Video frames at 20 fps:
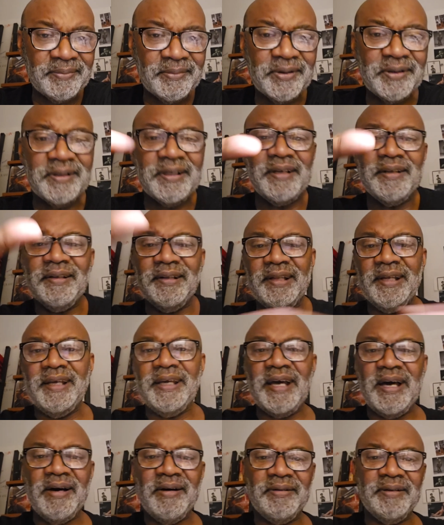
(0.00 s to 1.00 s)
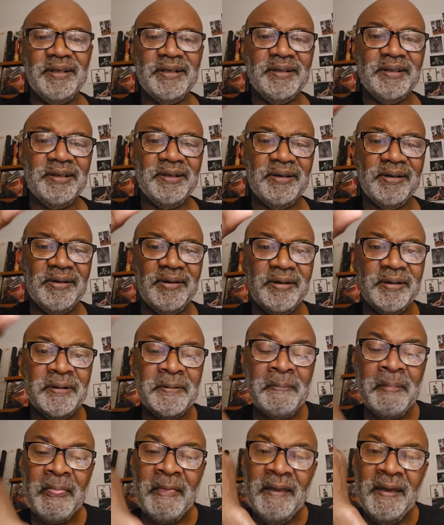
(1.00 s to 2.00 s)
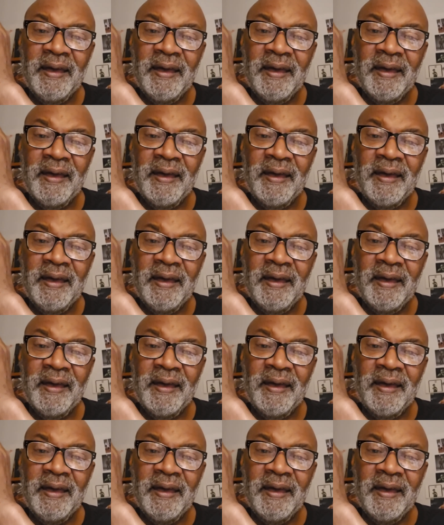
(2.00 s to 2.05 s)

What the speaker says: which they lay out in the yard.